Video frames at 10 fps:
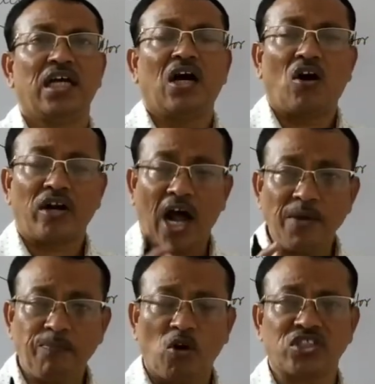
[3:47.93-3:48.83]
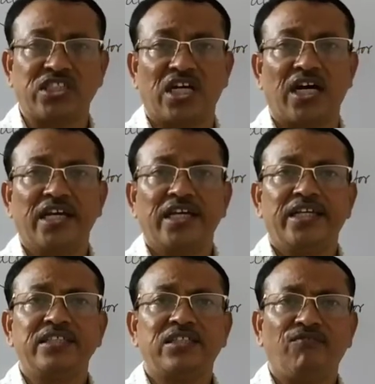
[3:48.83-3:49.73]
or hypoxia
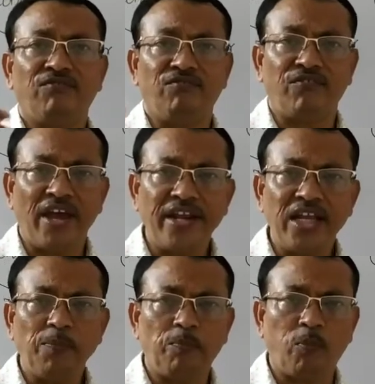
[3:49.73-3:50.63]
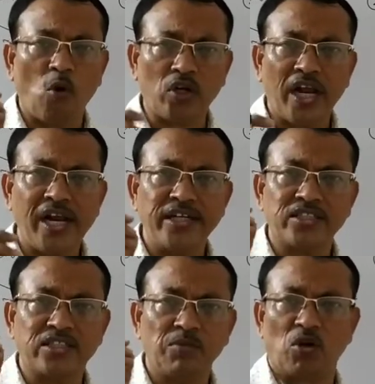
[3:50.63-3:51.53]
is the very potent
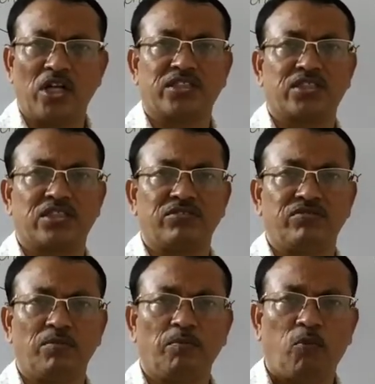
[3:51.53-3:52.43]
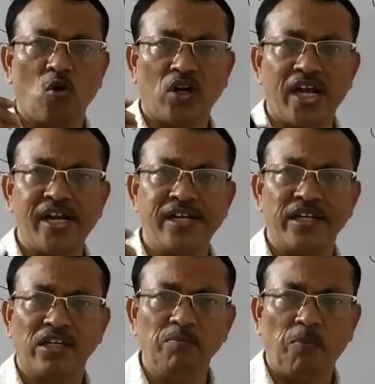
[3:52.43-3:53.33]
stimulus,
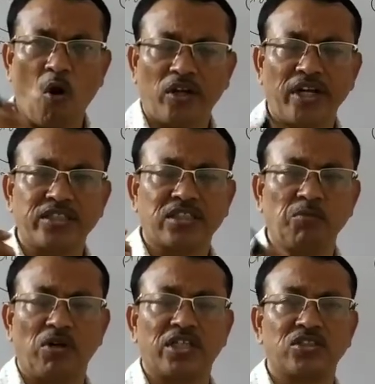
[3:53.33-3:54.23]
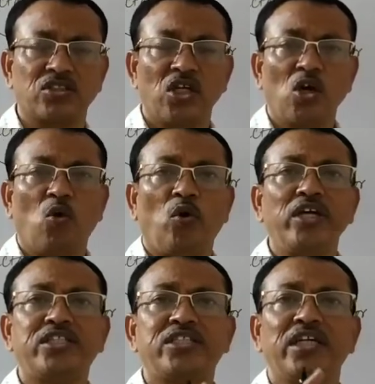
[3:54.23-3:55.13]
important stimulus
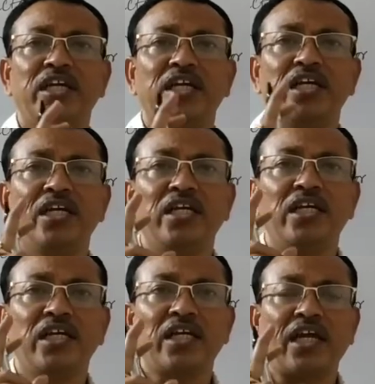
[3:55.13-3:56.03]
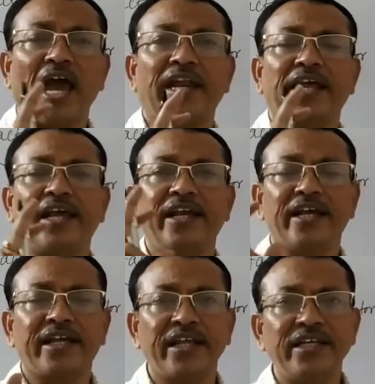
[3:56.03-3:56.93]
which can
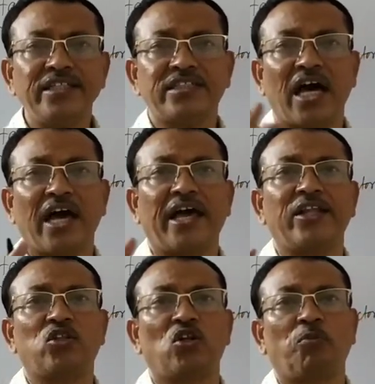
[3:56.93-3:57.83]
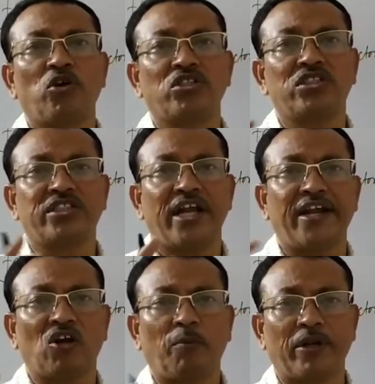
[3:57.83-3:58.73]
increase the erythropoiesis, rate
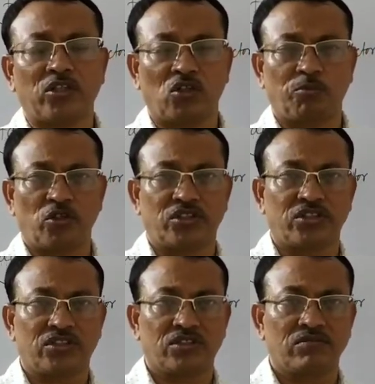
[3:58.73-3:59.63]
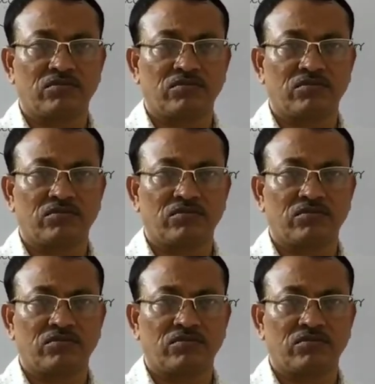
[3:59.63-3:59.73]
of erythropoiesis.